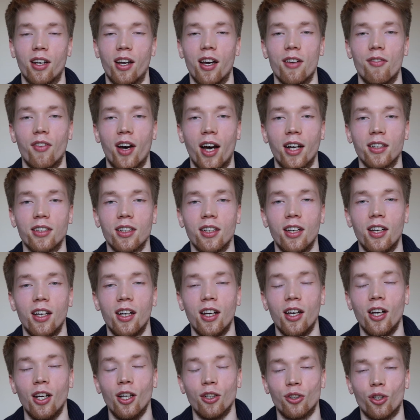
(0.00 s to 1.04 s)
like that.
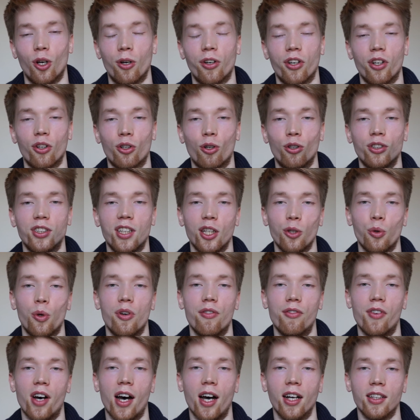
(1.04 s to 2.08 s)
So I'm going to continue
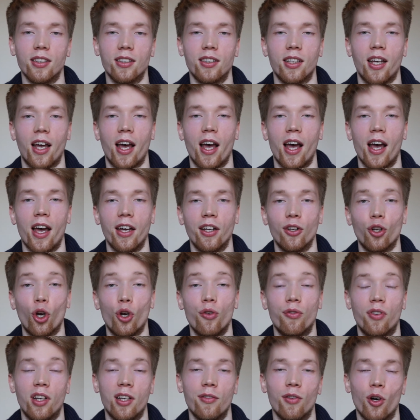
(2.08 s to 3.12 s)
with that, and
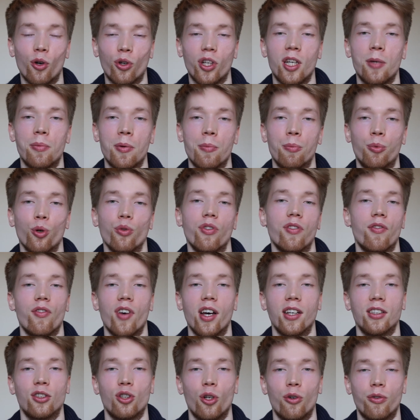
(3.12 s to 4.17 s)
hopefully they'll keep improving
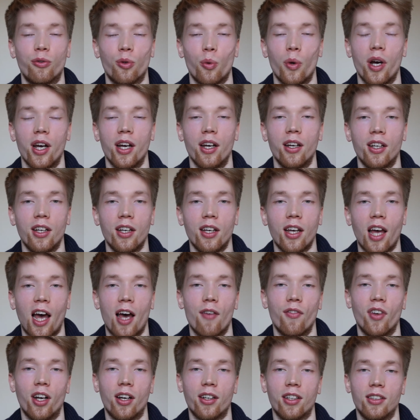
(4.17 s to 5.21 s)
their software
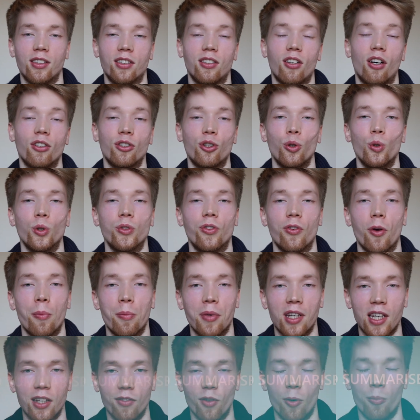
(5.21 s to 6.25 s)
and then I can start to use them
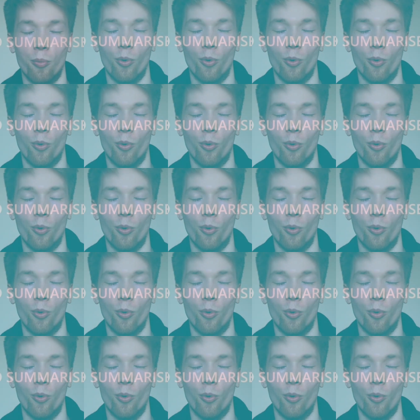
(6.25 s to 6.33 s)
even